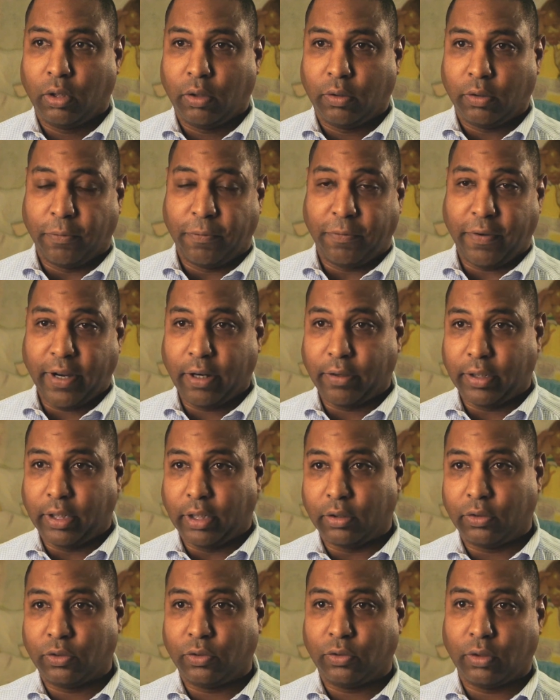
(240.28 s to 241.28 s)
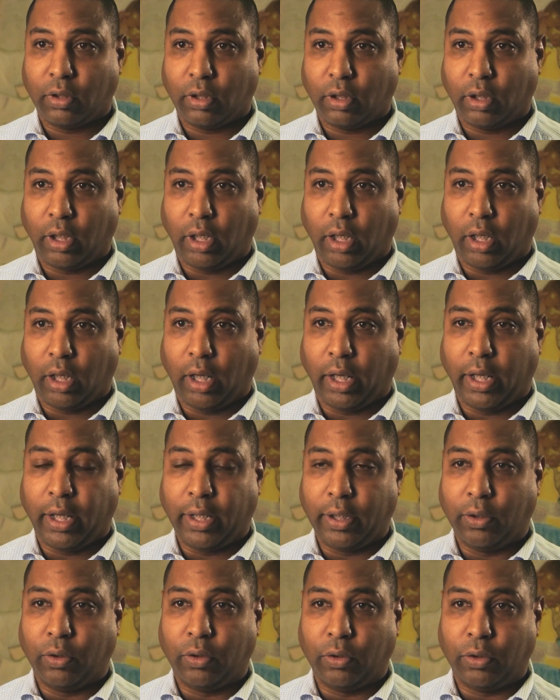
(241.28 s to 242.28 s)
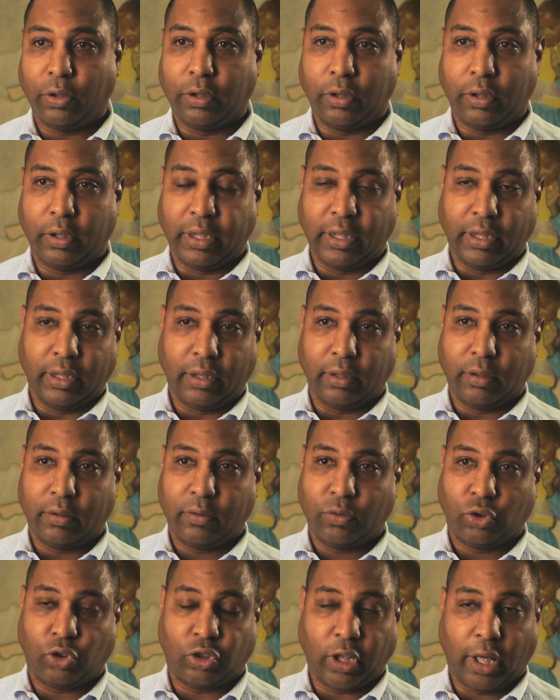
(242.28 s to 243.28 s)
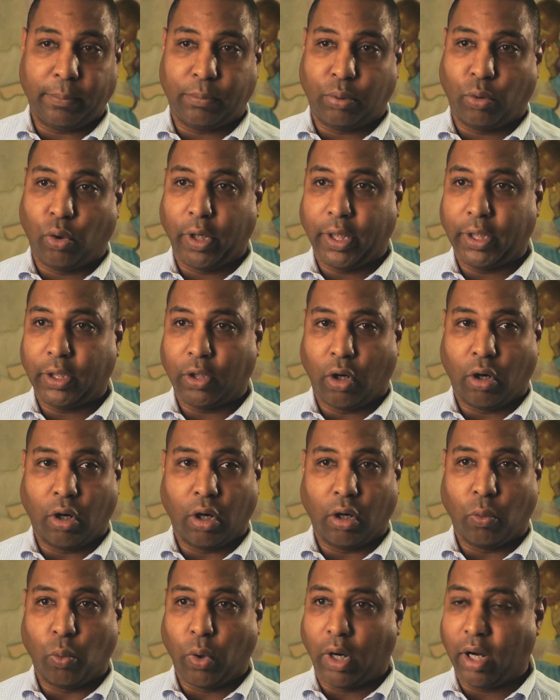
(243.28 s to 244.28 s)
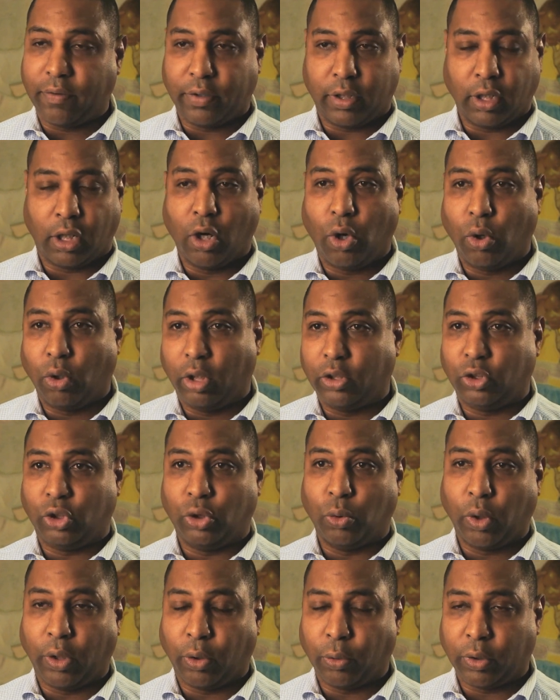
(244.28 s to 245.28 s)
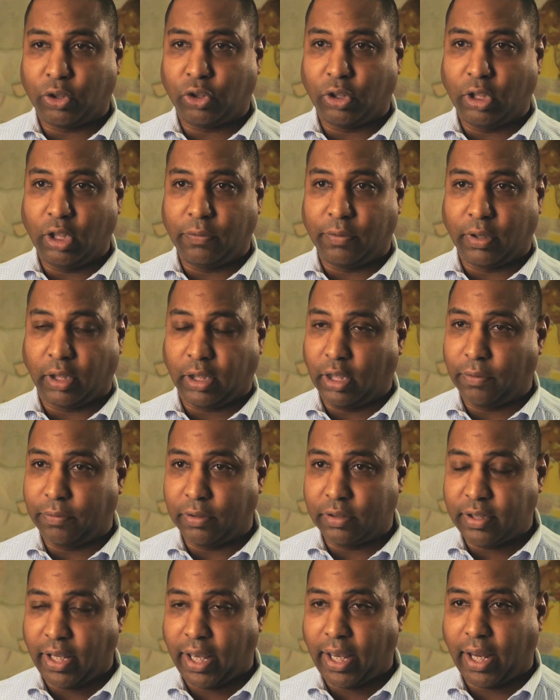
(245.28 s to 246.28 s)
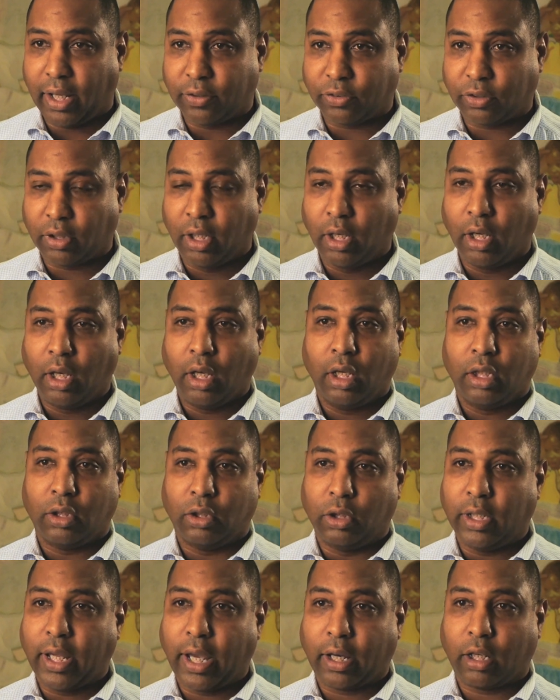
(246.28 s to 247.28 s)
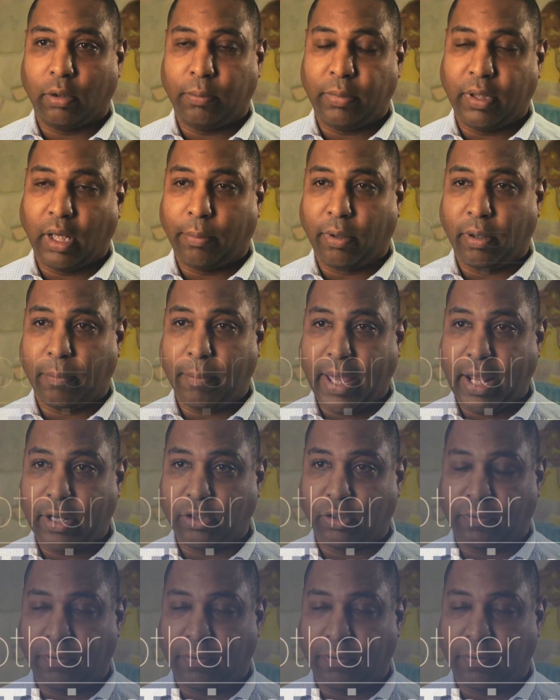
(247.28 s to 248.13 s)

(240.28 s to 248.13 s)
the variance in the set point or whatever the goal is you want to achieve in a given task, you're not going to be able to manage it